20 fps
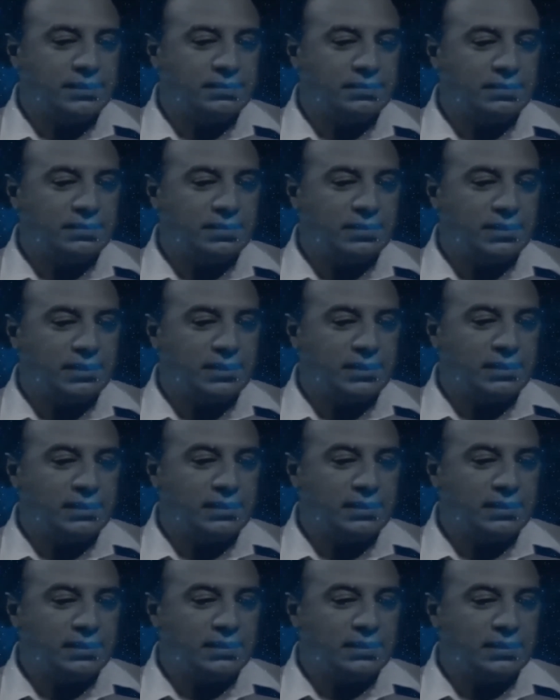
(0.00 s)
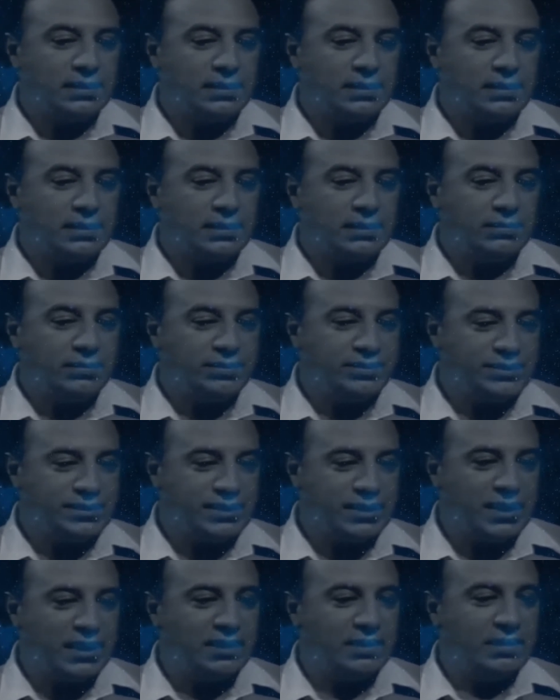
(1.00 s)
It
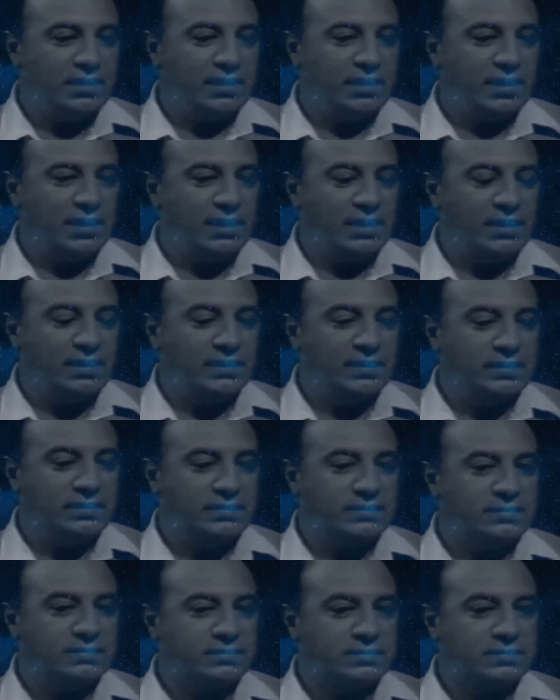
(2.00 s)
was then that I